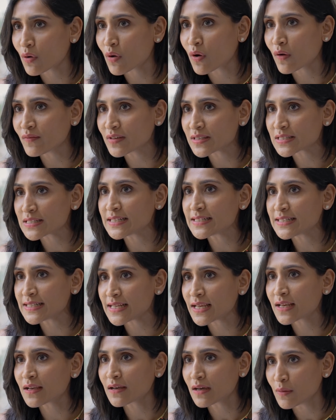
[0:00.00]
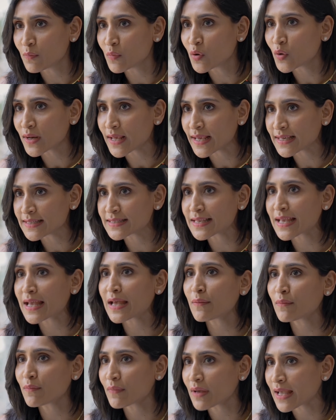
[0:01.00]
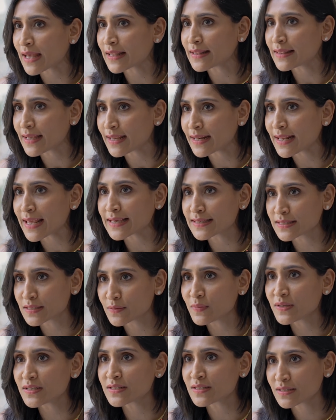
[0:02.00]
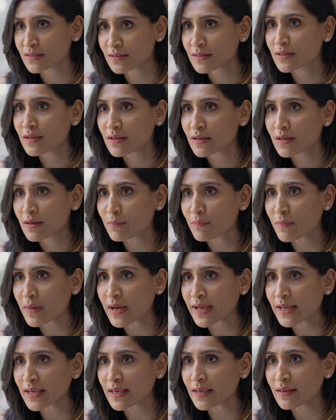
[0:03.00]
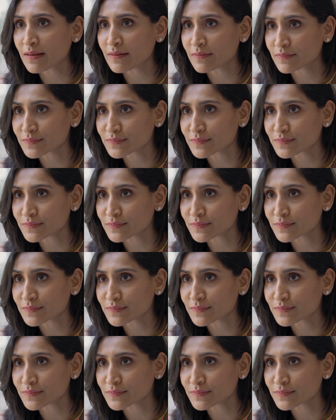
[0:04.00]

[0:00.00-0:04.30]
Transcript: obviously take a board exam and then exhibit my